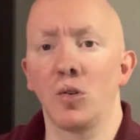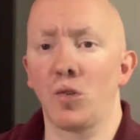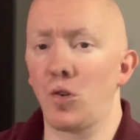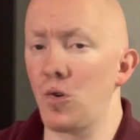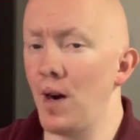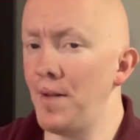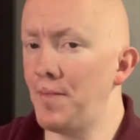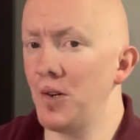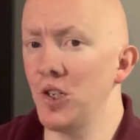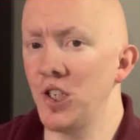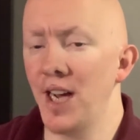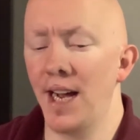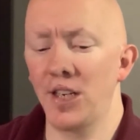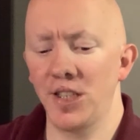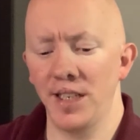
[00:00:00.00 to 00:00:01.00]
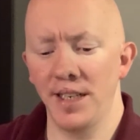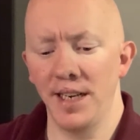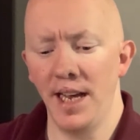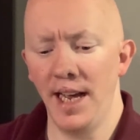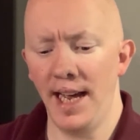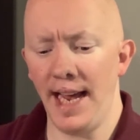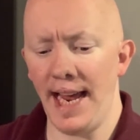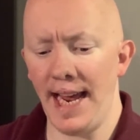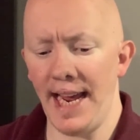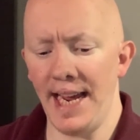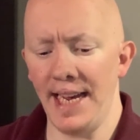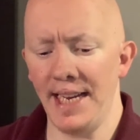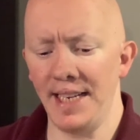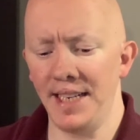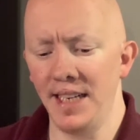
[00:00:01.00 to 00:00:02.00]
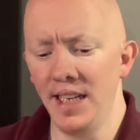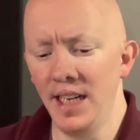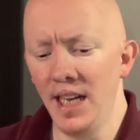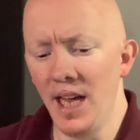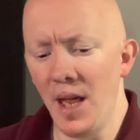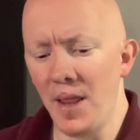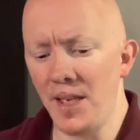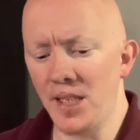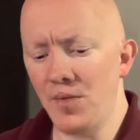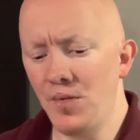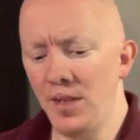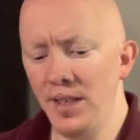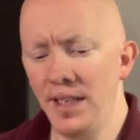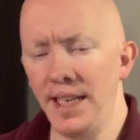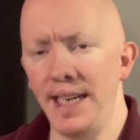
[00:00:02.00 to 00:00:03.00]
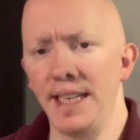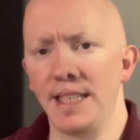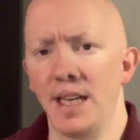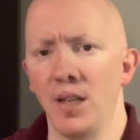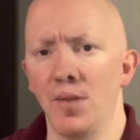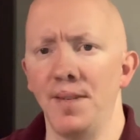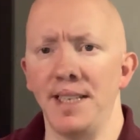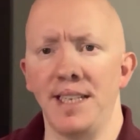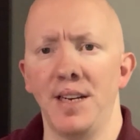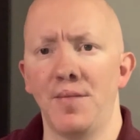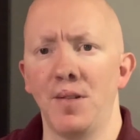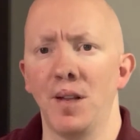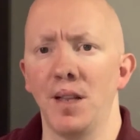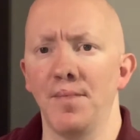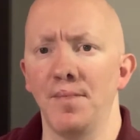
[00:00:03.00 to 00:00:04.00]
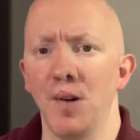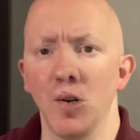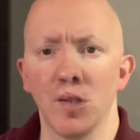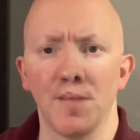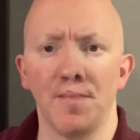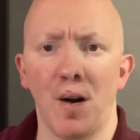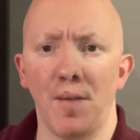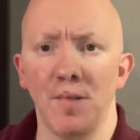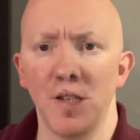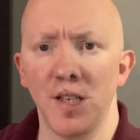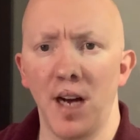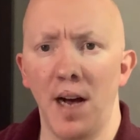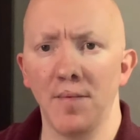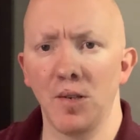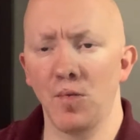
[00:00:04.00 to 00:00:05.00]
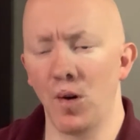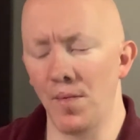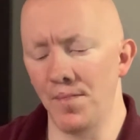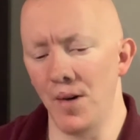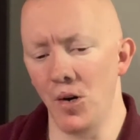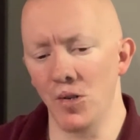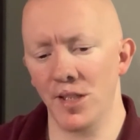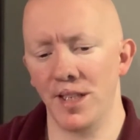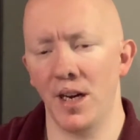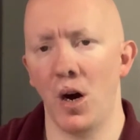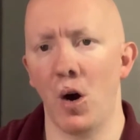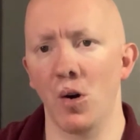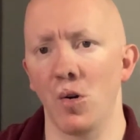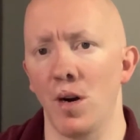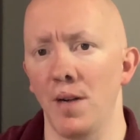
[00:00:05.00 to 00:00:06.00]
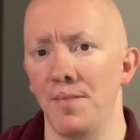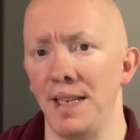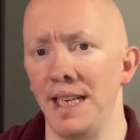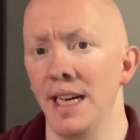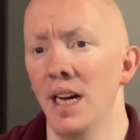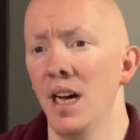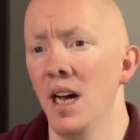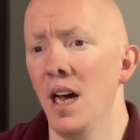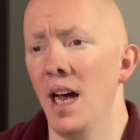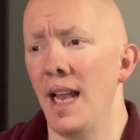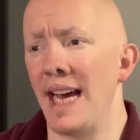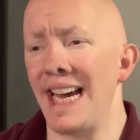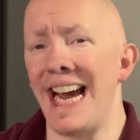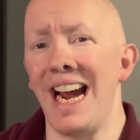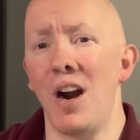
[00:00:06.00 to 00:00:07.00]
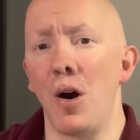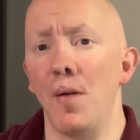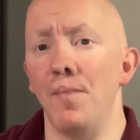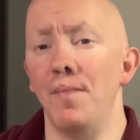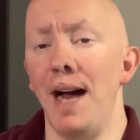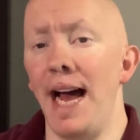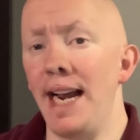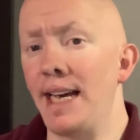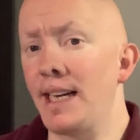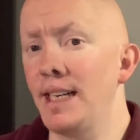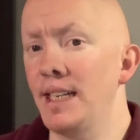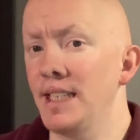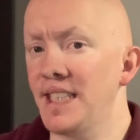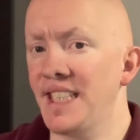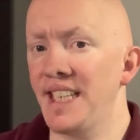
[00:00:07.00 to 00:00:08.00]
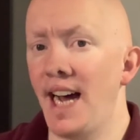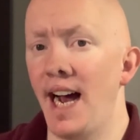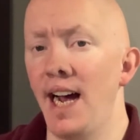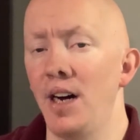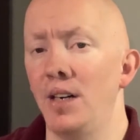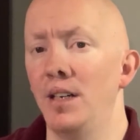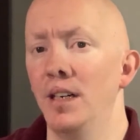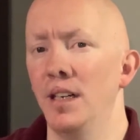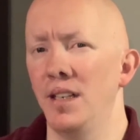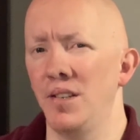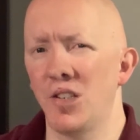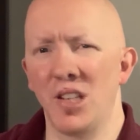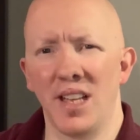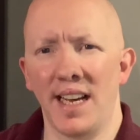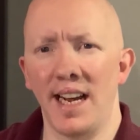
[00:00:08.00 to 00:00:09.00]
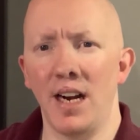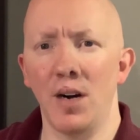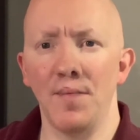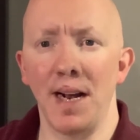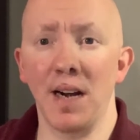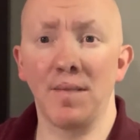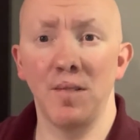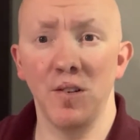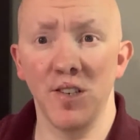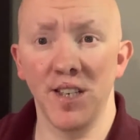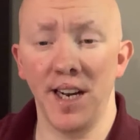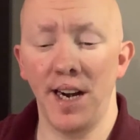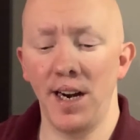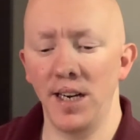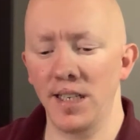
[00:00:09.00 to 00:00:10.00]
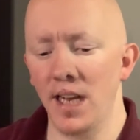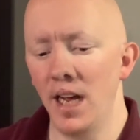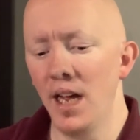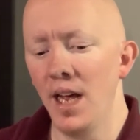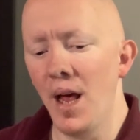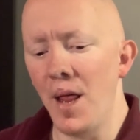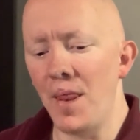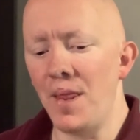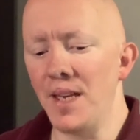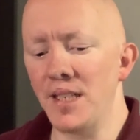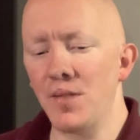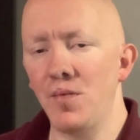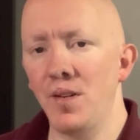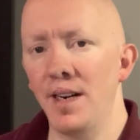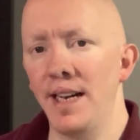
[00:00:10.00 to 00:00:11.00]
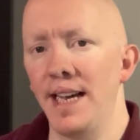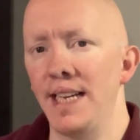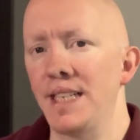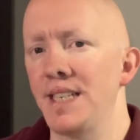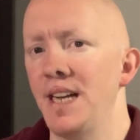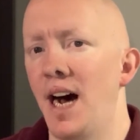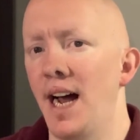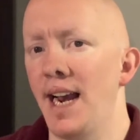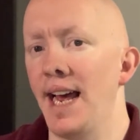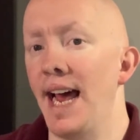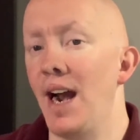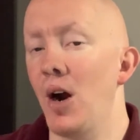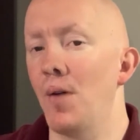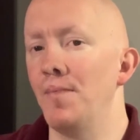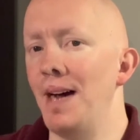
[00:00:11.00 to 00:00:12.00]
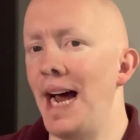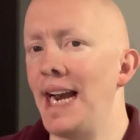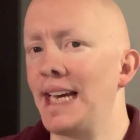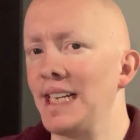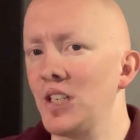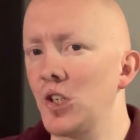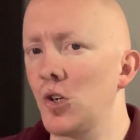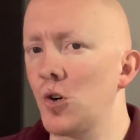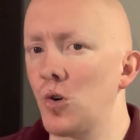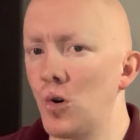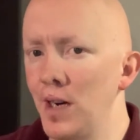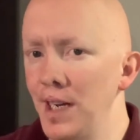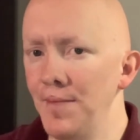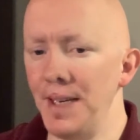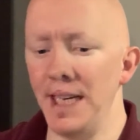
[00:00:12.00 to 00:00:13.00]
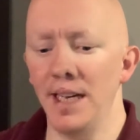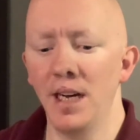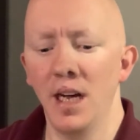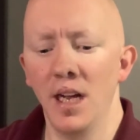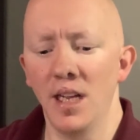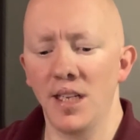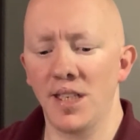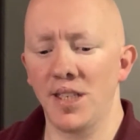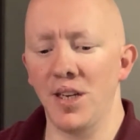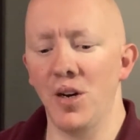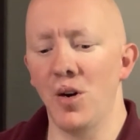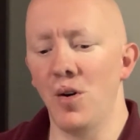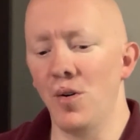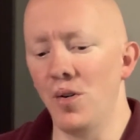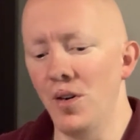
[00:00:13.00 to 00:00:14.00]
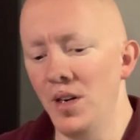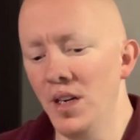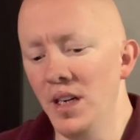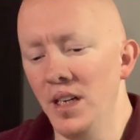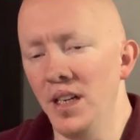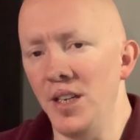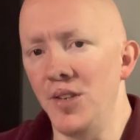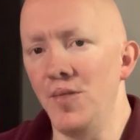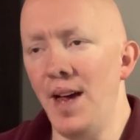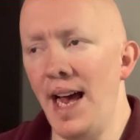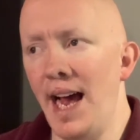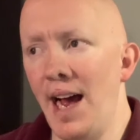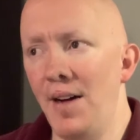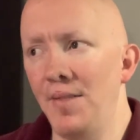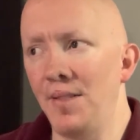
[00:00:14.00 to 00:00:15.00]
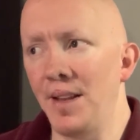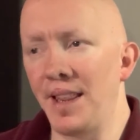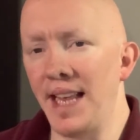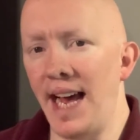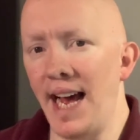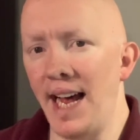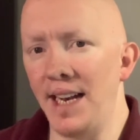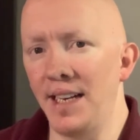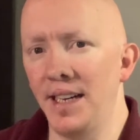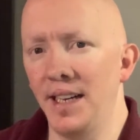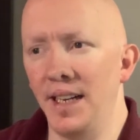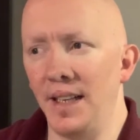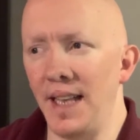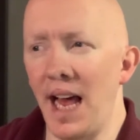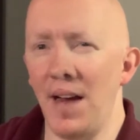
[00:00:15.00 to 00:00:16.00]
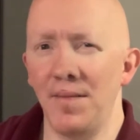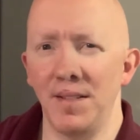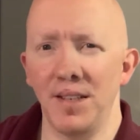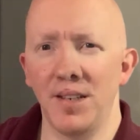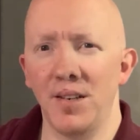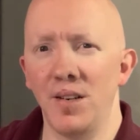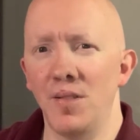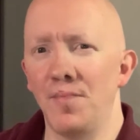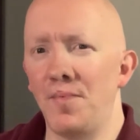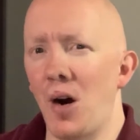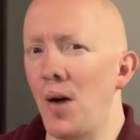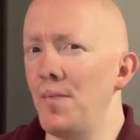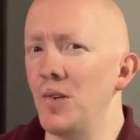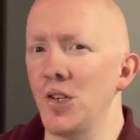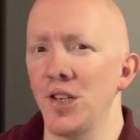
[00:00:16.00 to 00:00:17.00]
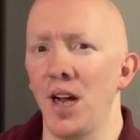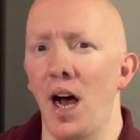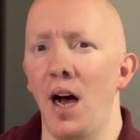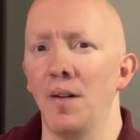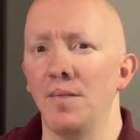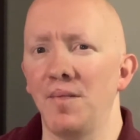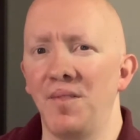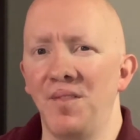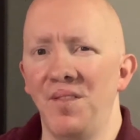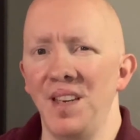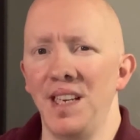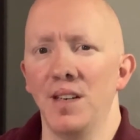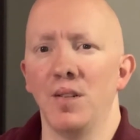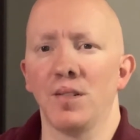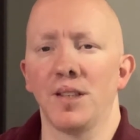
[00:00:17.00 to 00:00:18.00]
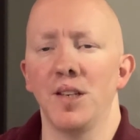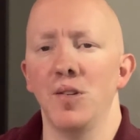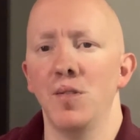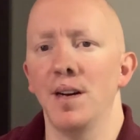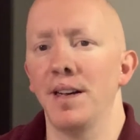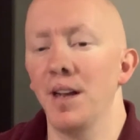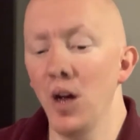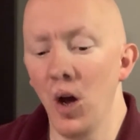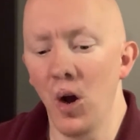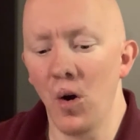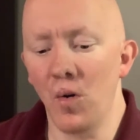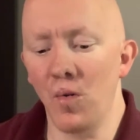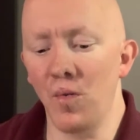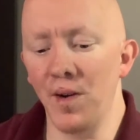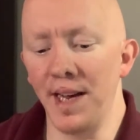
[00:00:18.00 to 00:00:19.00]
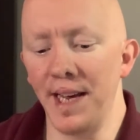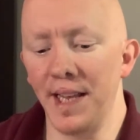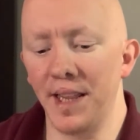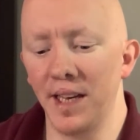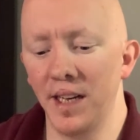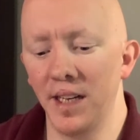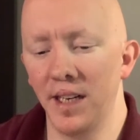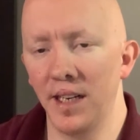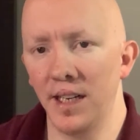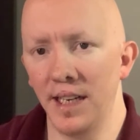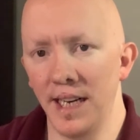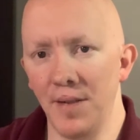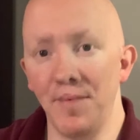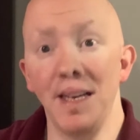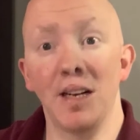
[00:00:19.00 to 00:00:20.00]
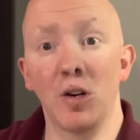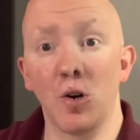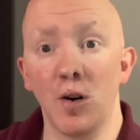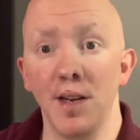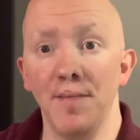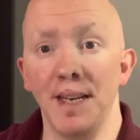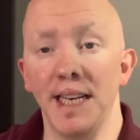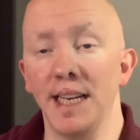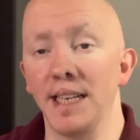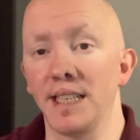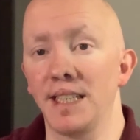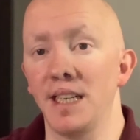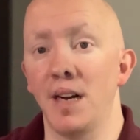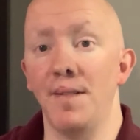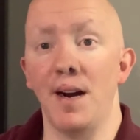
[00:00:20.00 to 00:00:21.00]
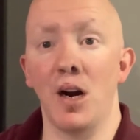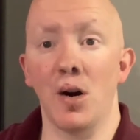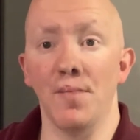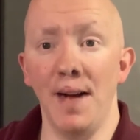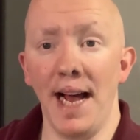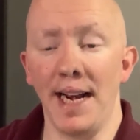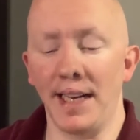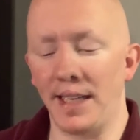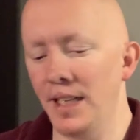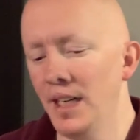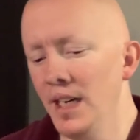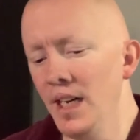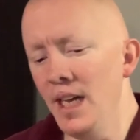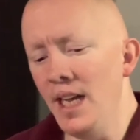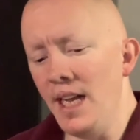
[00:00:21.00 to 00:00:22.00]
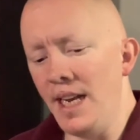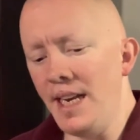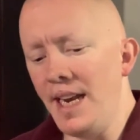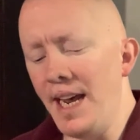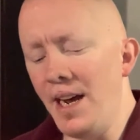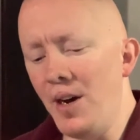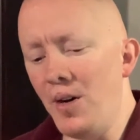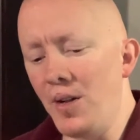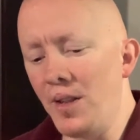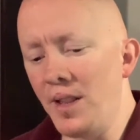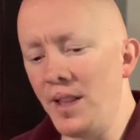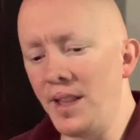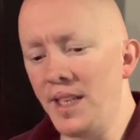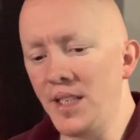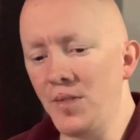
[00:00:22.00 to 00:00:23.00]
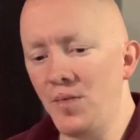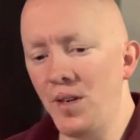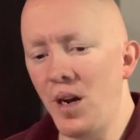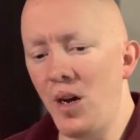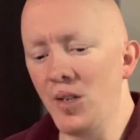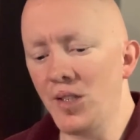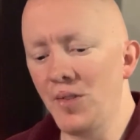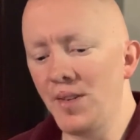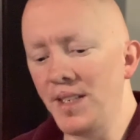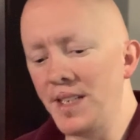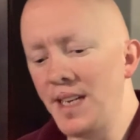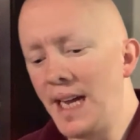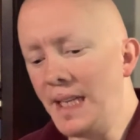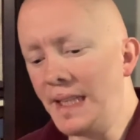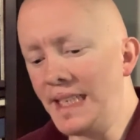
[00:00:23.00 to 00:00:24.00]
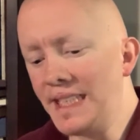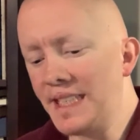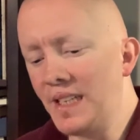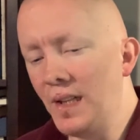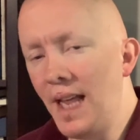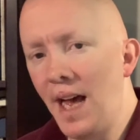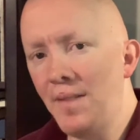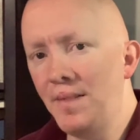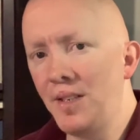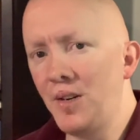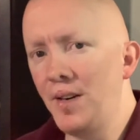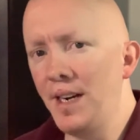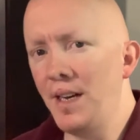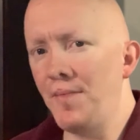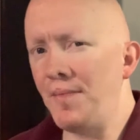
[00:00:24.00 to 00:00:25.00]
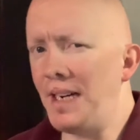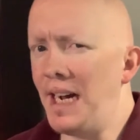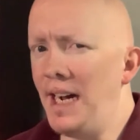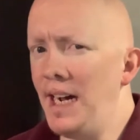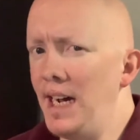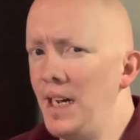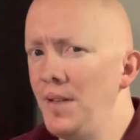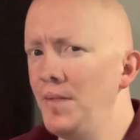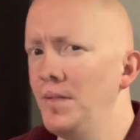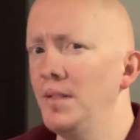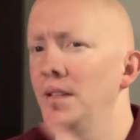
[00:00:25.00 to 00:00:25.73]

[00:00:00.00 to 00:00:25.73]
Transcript: great projection, and this one is a little bit different than most barbershops, where most are going to be like aromatic style, usually like aromatic fougères. This one is not aromatic, it's creamy. So you have that lavender barbershop feel to it with it being creamy instead of aromatic. Now, this one also does not list lavender in it, but I